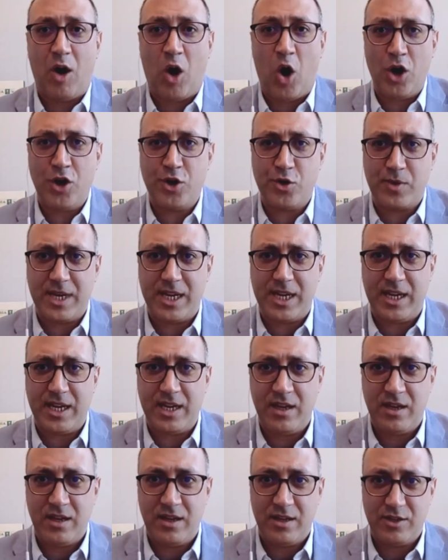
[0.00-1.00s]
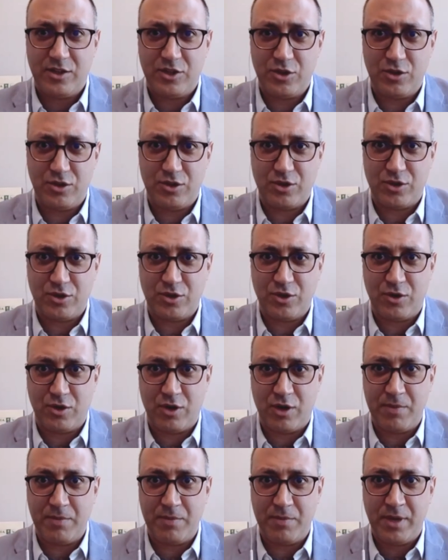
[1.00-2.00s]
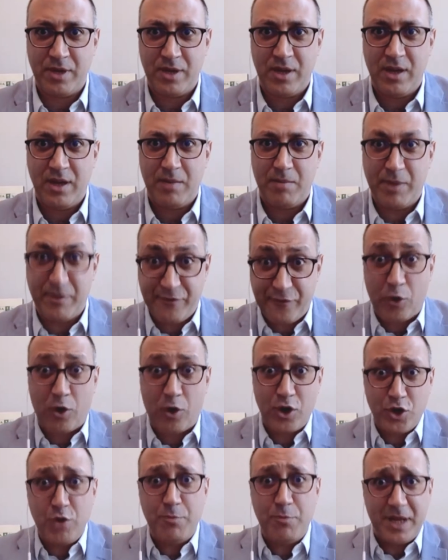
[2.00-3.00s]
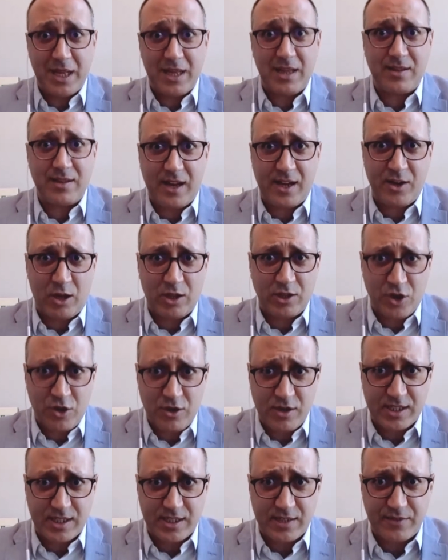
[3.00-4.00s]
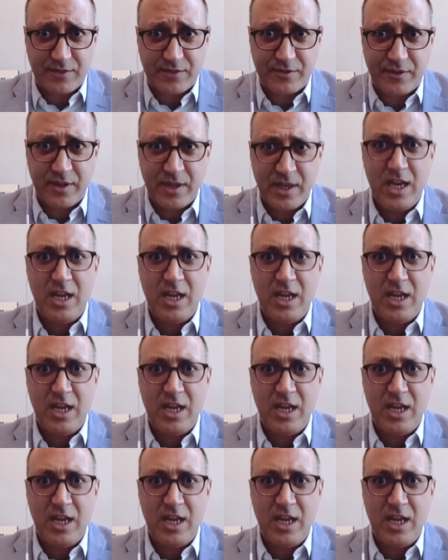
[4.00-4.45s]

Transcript: artery to Europe before you build an alternative.